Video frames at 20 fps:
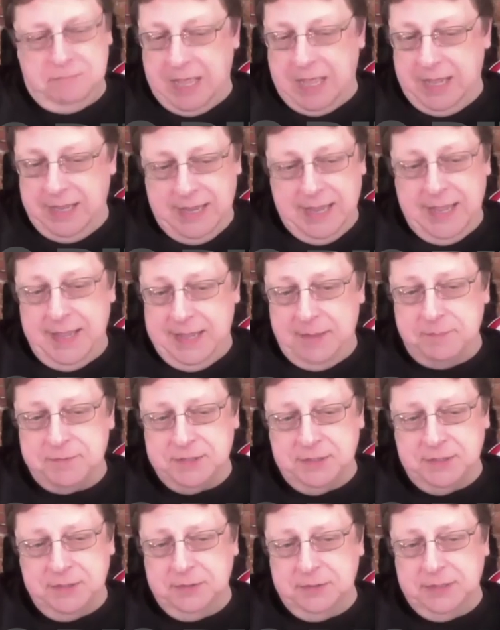Uh,
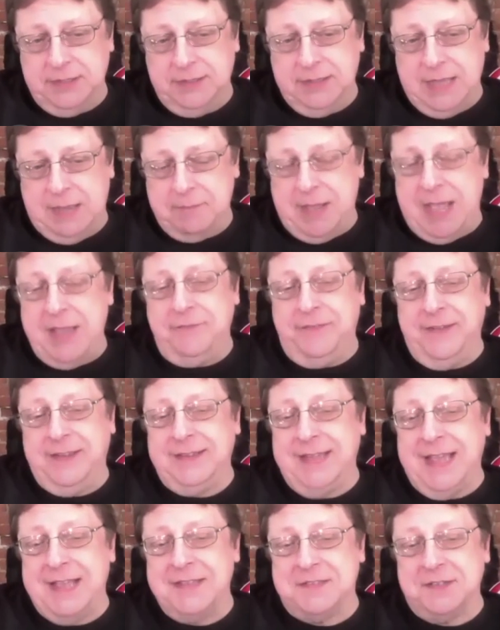absolutely. My
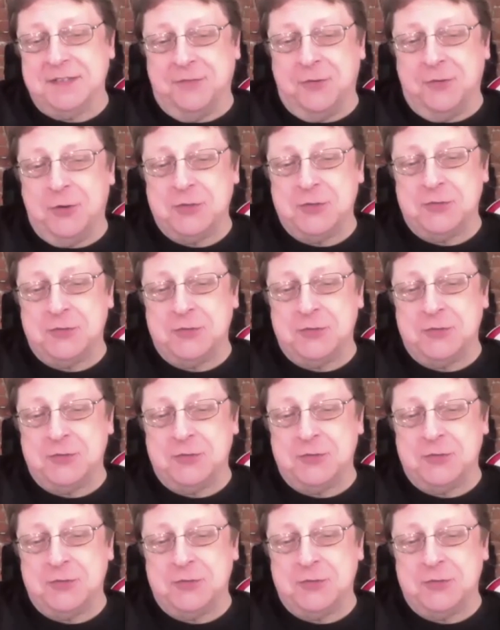Fantastic Four